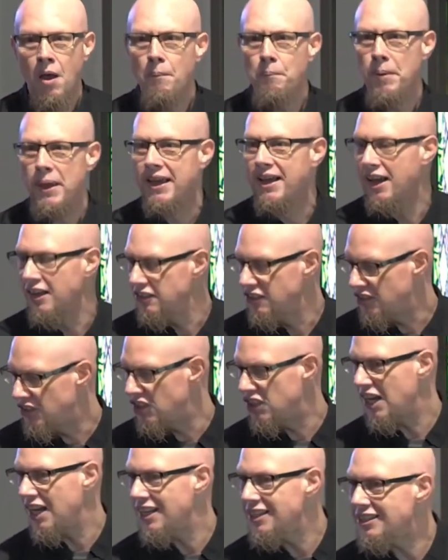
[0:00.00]
Because
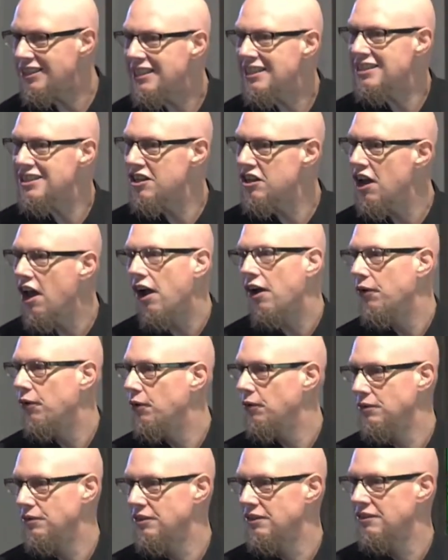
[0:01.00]
Jesus knows
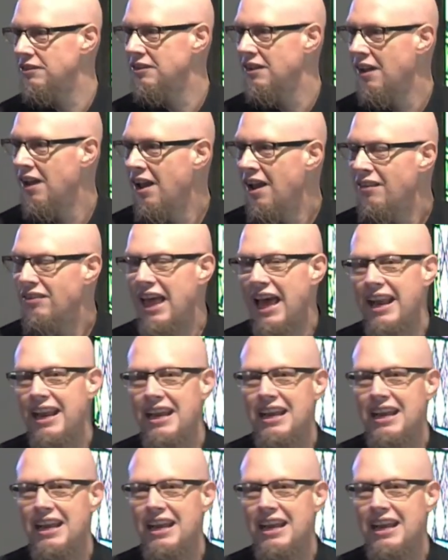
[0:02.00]
that